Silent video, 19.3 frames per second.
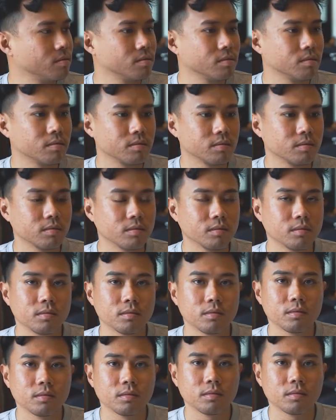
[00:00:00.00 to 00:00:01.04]

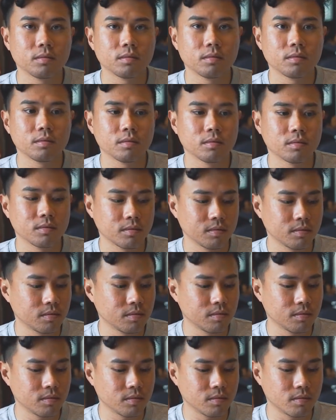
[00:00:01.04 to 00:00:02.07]

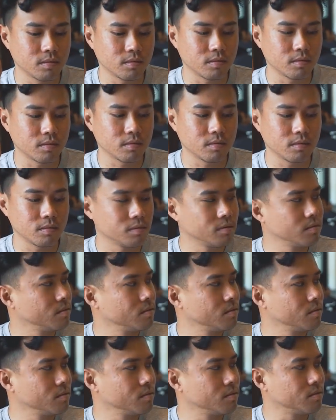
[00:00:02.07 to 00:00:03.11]

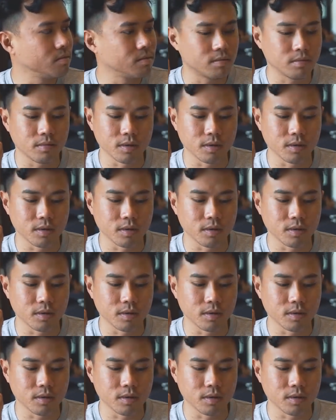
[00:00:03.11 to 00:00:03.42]
No words are spoken by the person on screen.